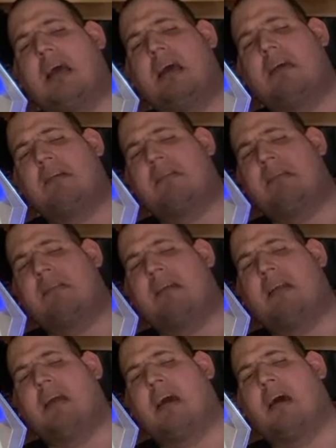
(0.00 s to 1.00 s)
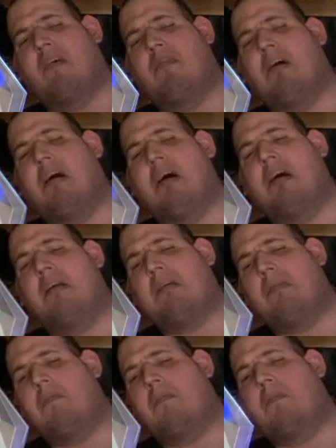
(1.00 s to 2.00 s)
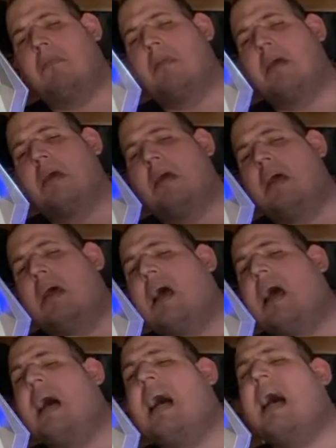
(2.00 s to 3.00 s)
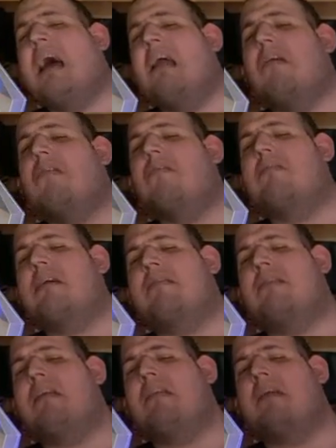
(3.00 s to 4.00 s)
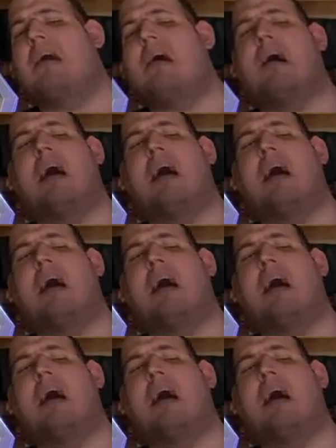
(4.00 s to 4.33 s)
It's just something I've heard, and also something I